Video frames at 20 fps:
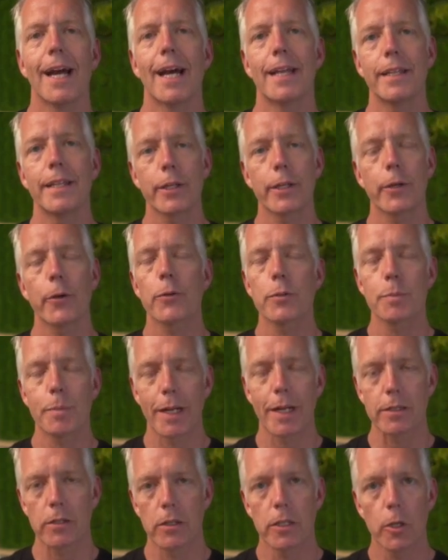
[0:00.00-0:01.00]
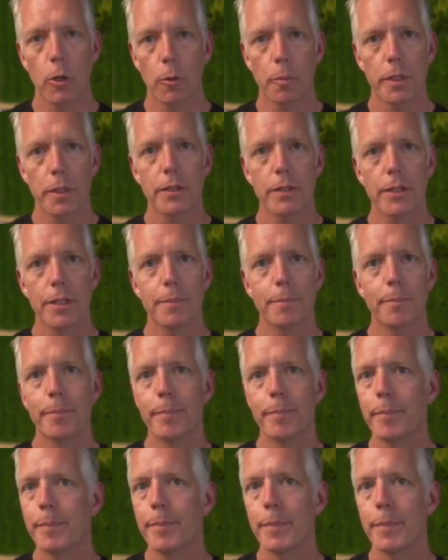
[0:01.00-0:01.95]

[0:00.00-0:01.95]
And then it goes back to the opening theme.